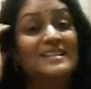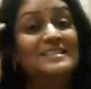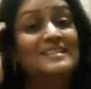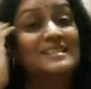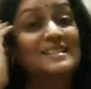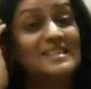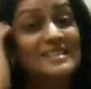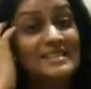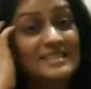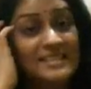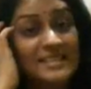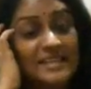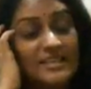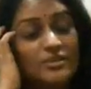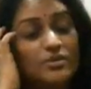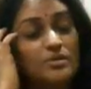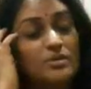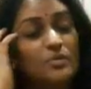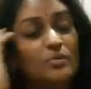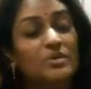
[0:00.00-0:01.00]
is
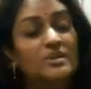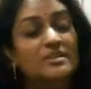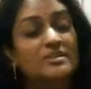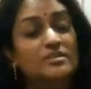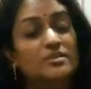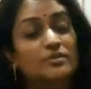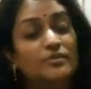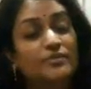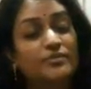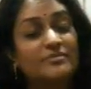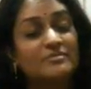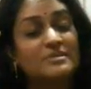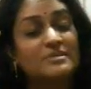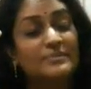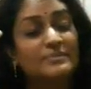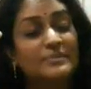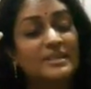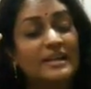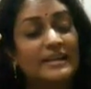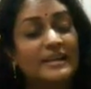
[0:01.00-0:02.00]
listening to the word. So
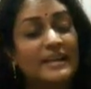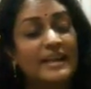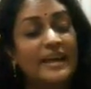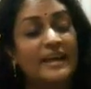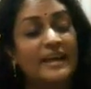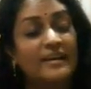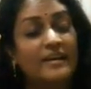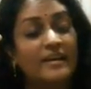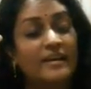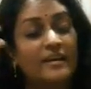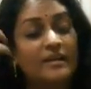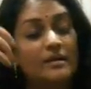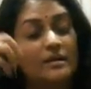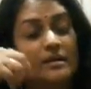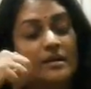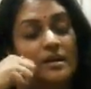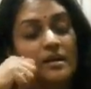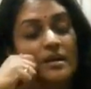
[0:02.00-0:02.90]
something like hen.